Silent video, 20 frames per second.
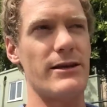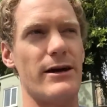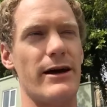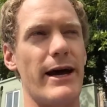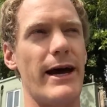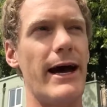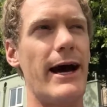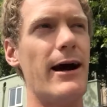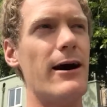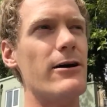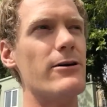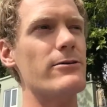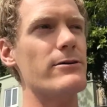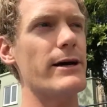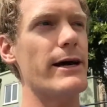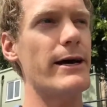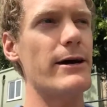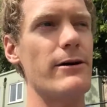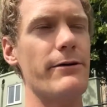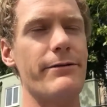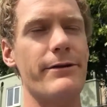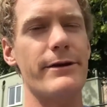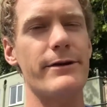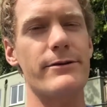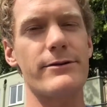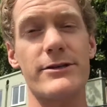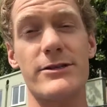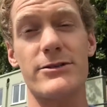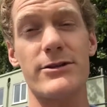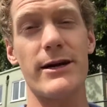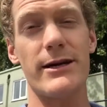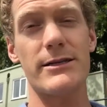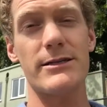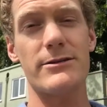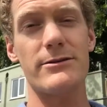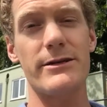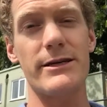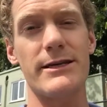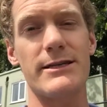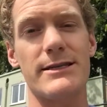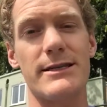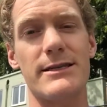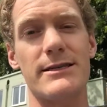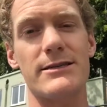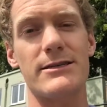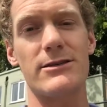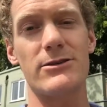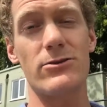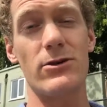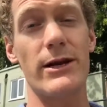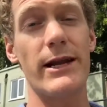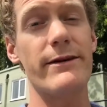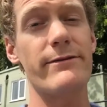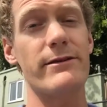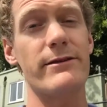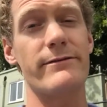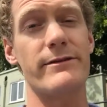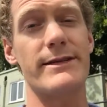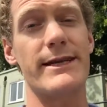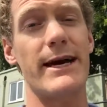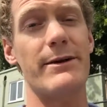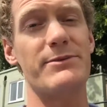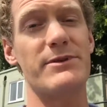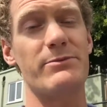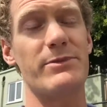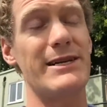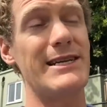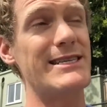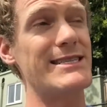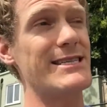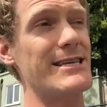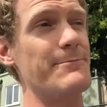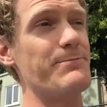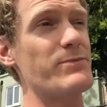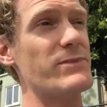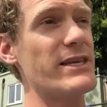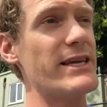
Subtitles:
how healthy your structure is your level of adaptability.